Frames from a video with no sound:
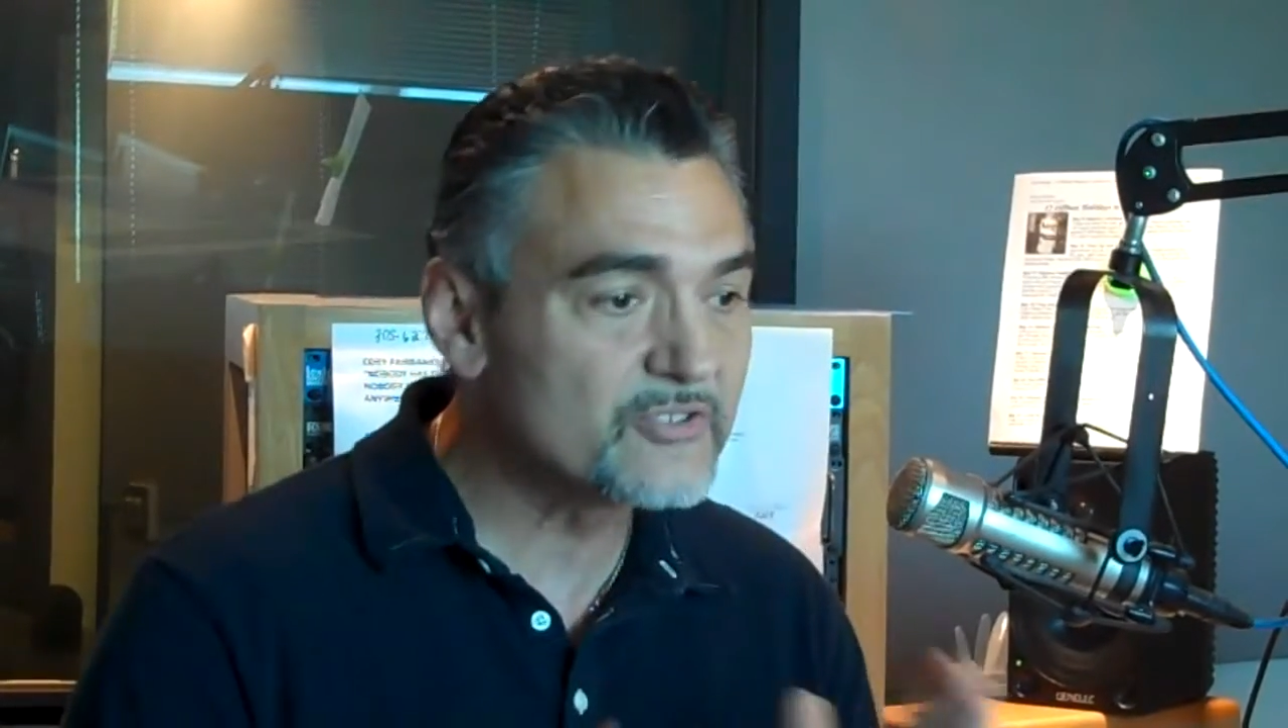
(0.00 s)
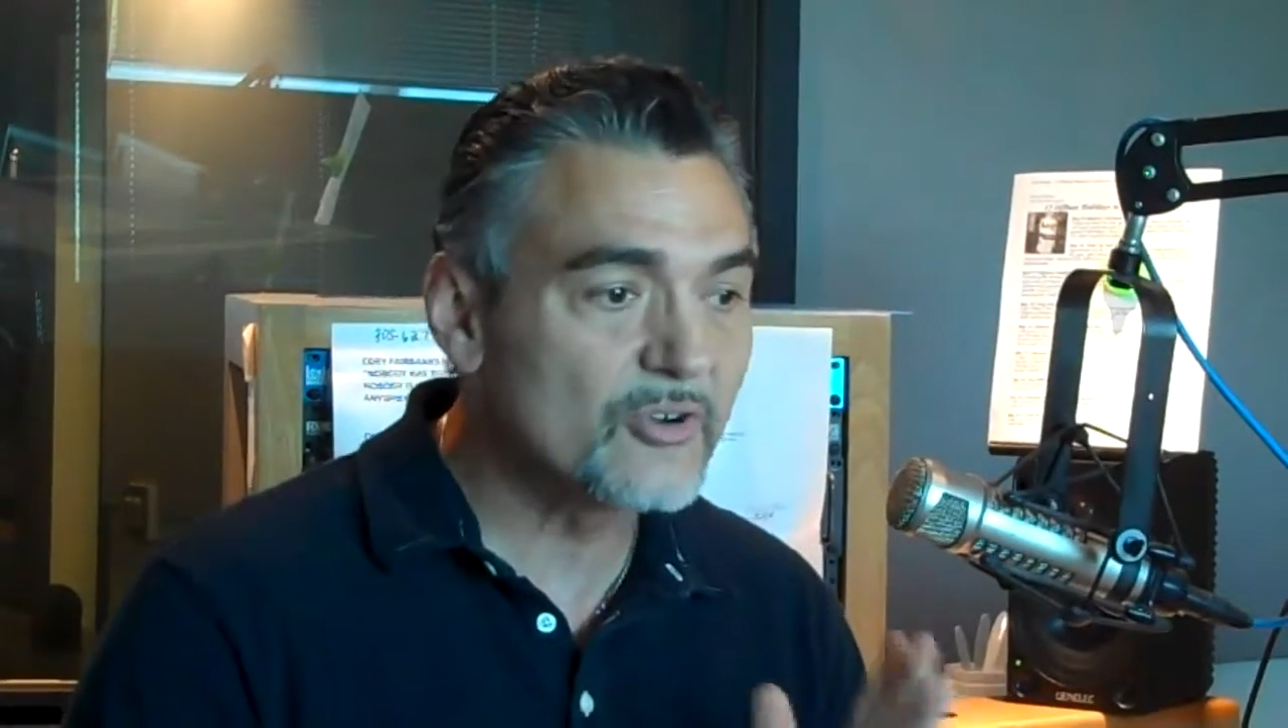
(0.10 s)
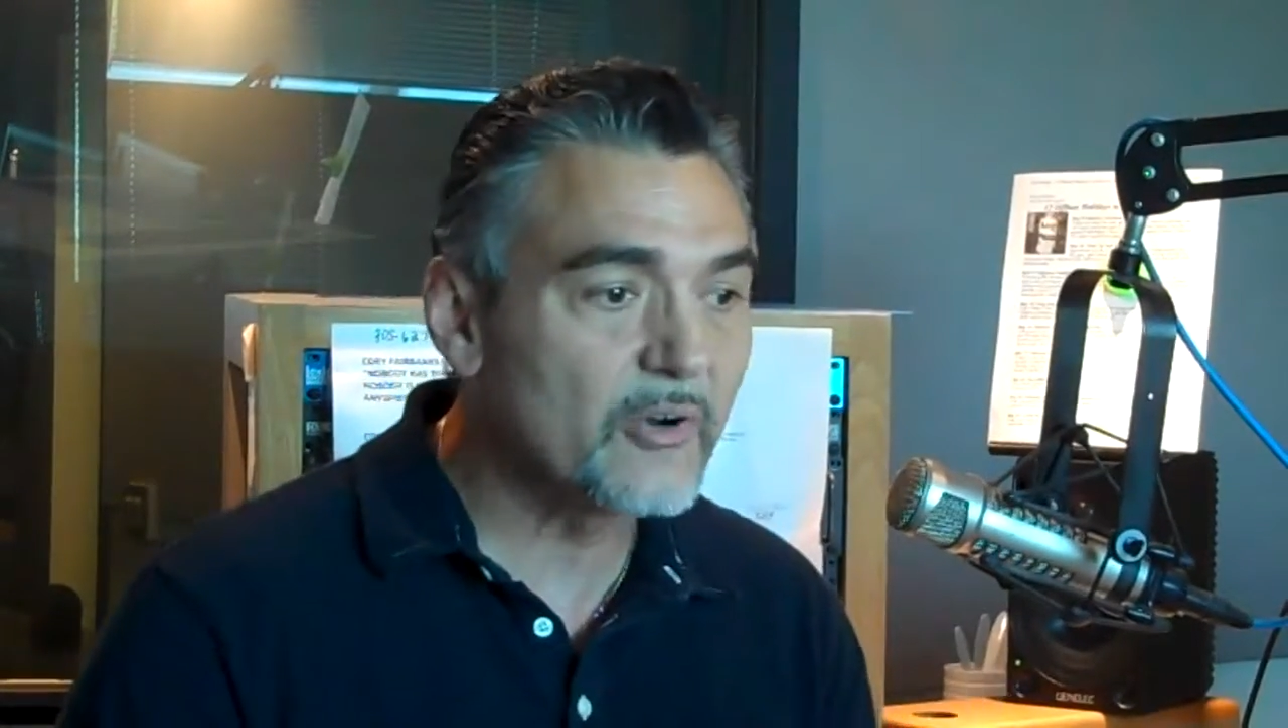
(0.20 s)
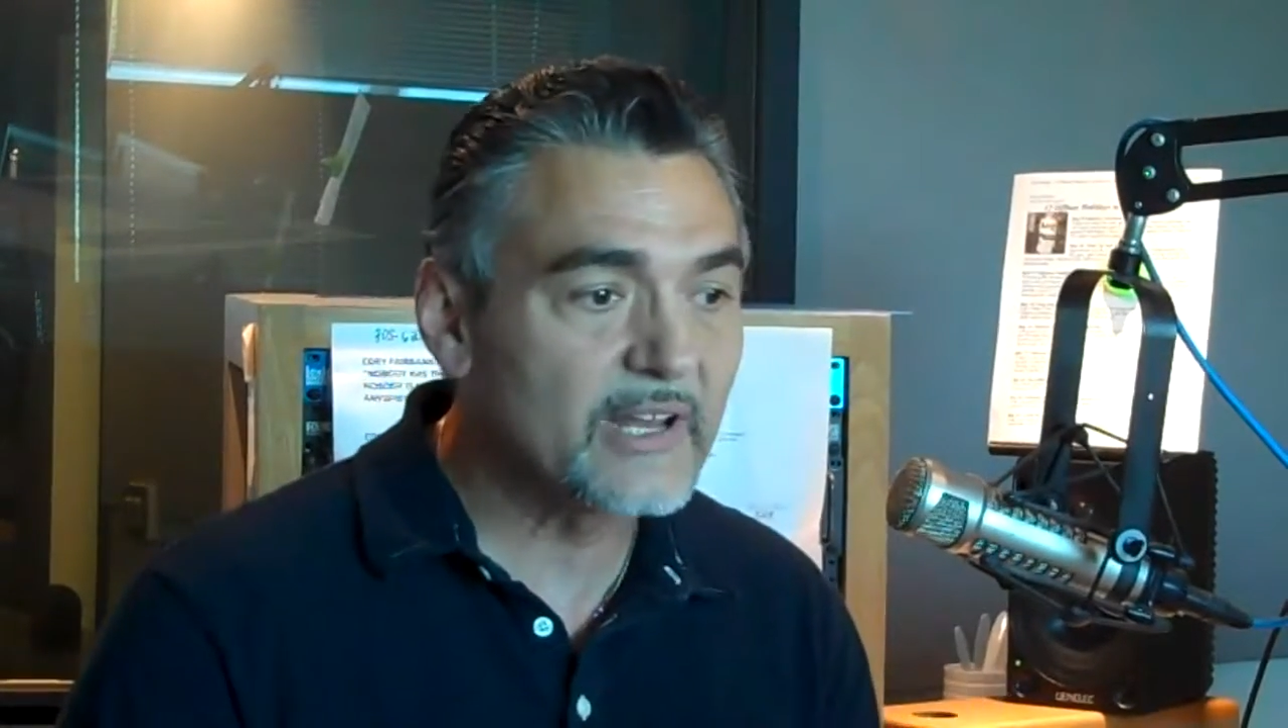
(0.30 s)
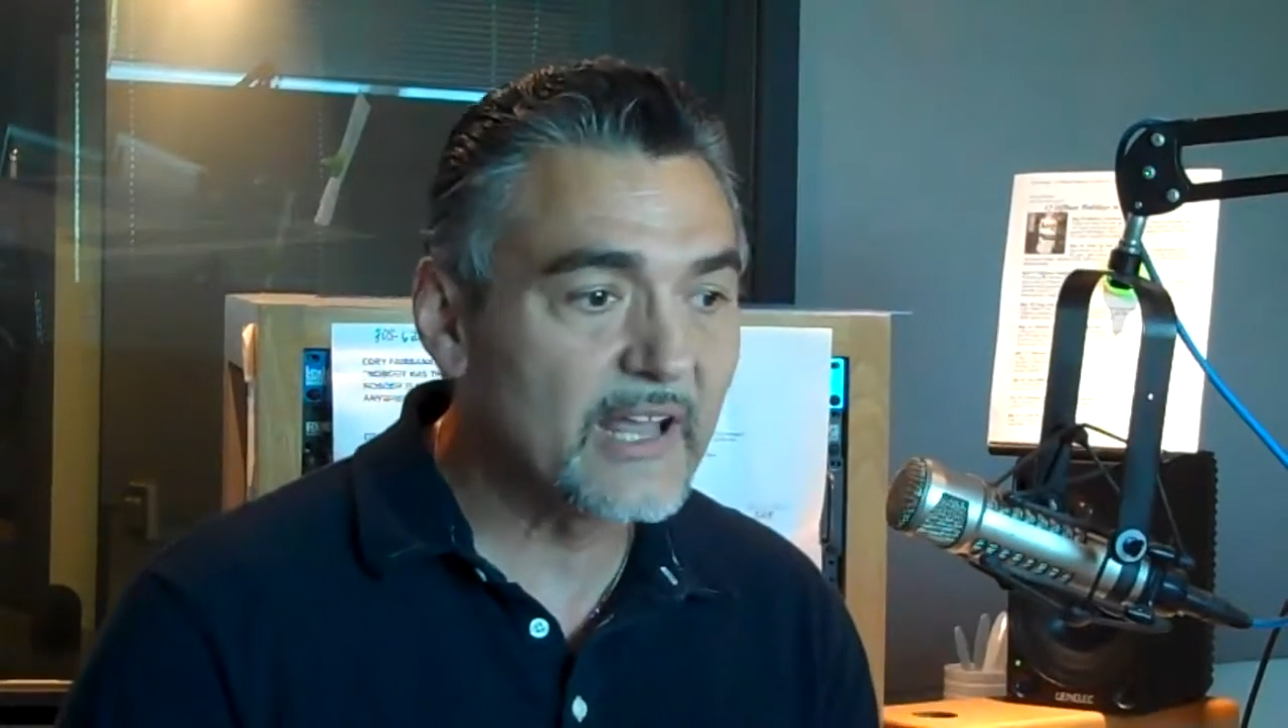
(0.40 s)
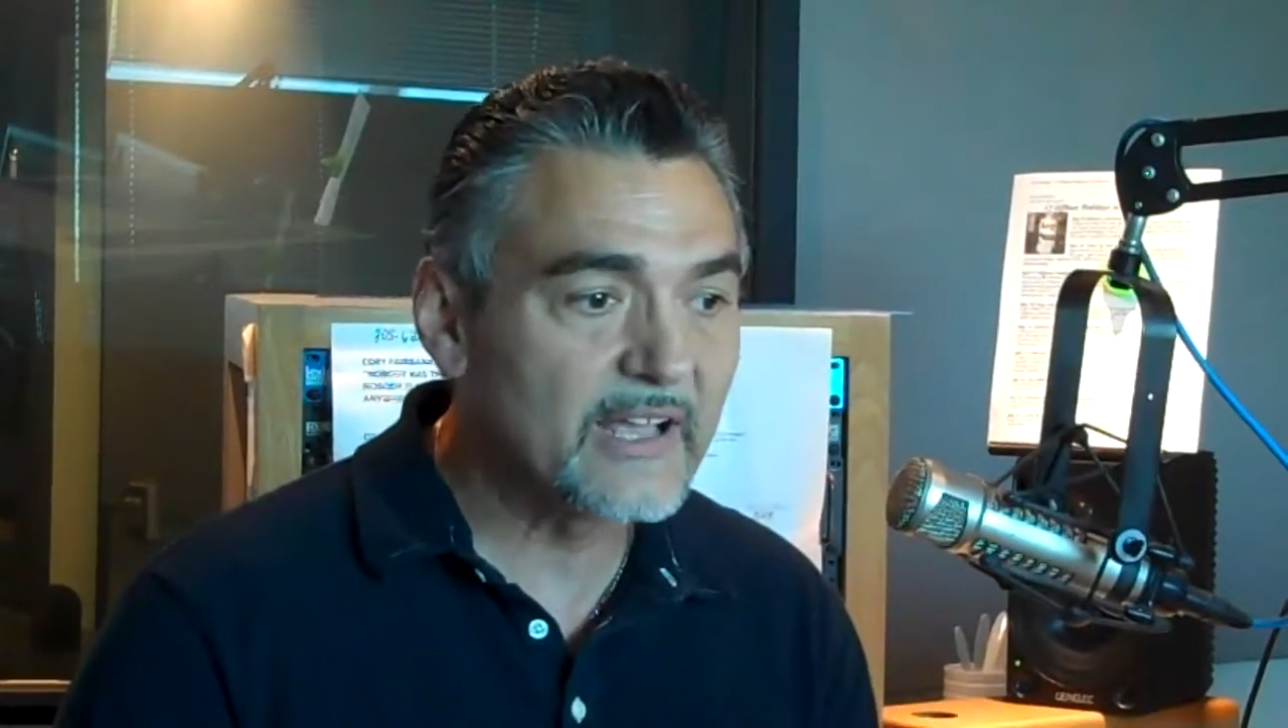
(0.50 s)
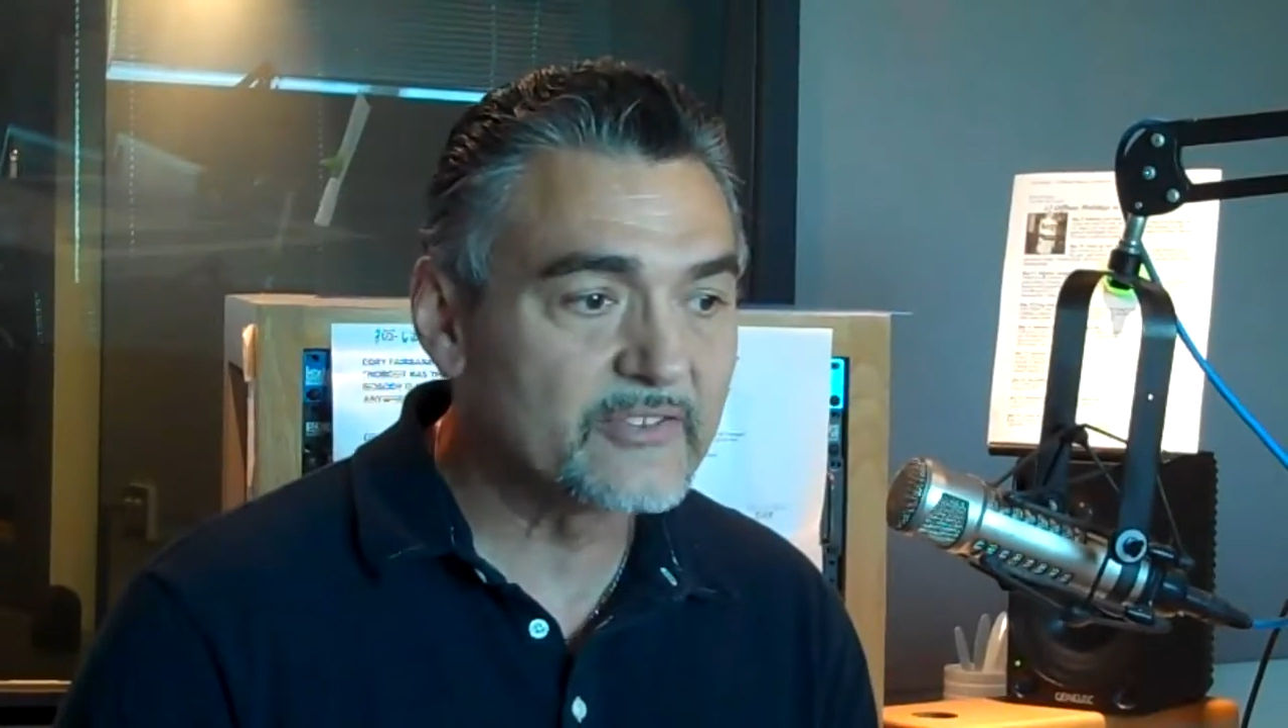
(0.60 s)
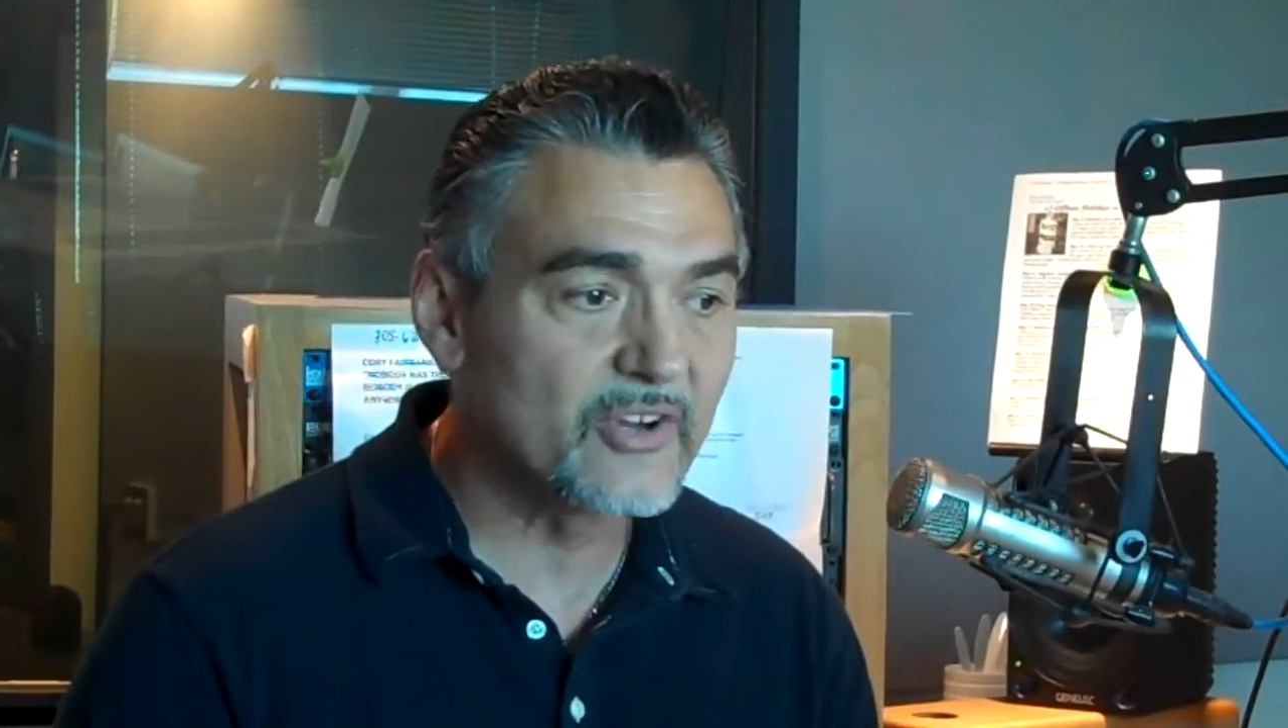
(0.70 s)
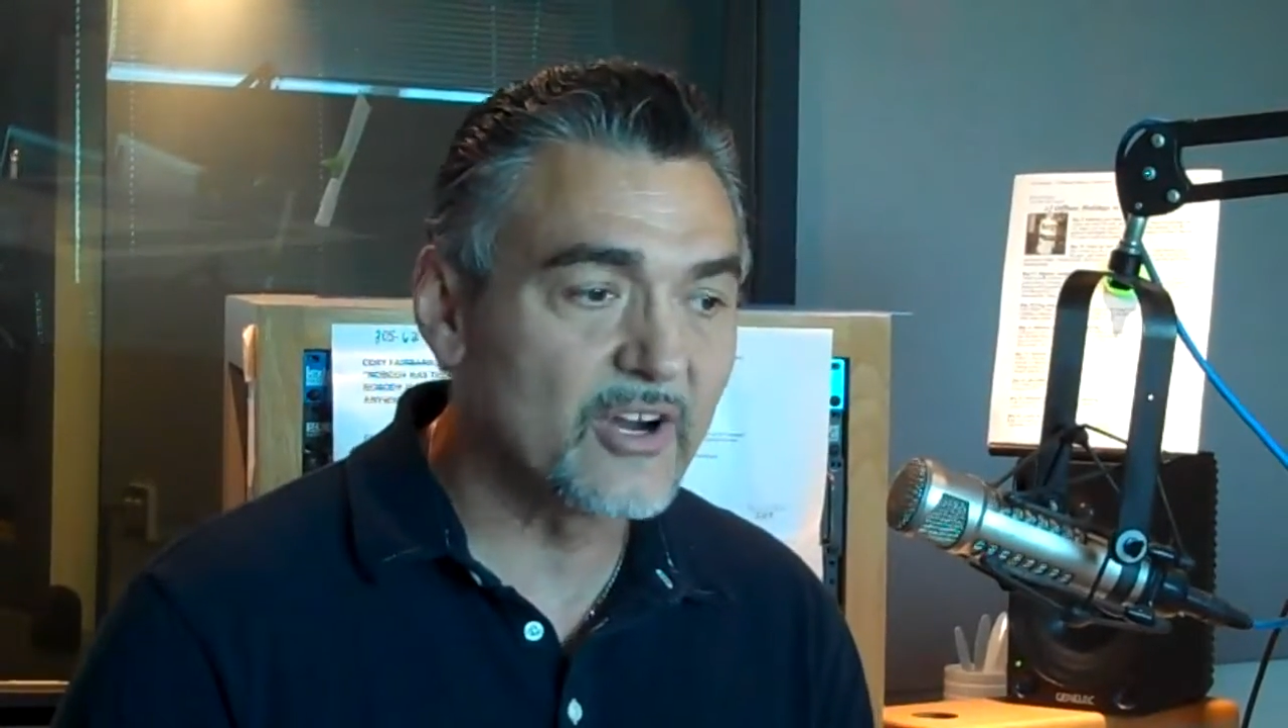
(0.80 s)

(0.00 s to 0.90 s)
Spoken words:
storylines